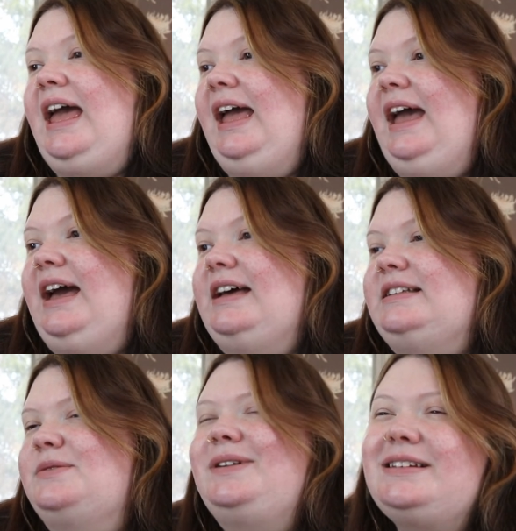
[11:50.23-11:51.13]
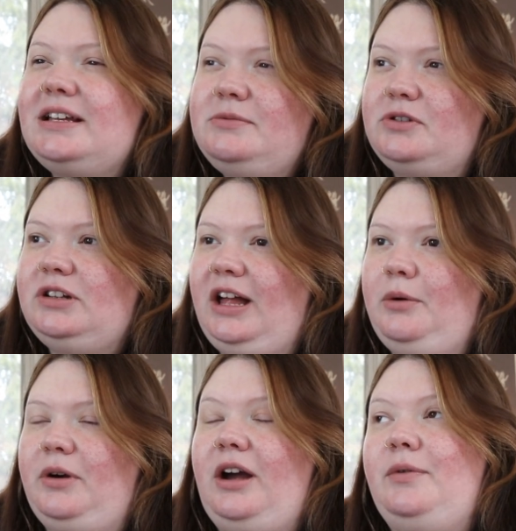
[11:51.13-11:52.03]
And when I say I'm doing
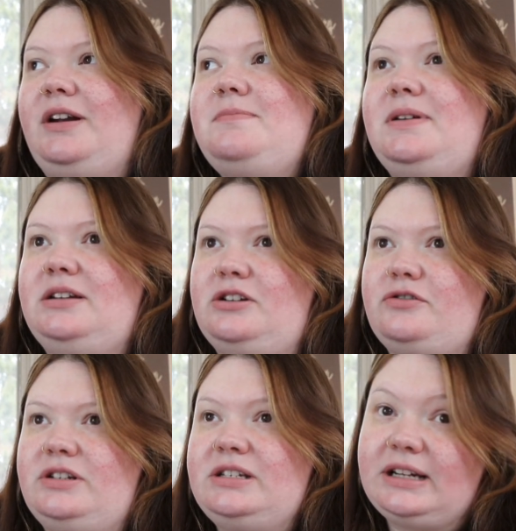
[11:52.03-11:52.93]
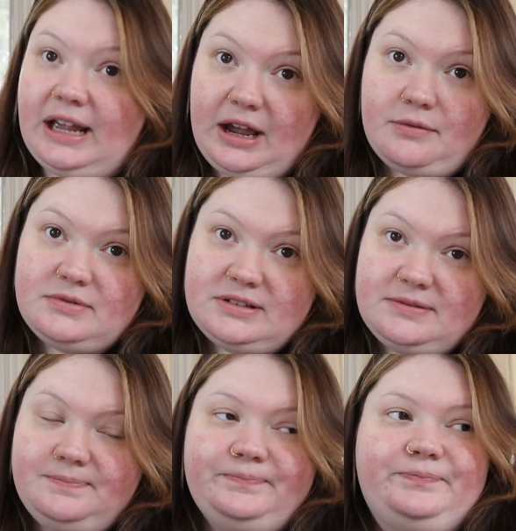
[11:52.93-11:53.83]
client work, I run a Pinterest account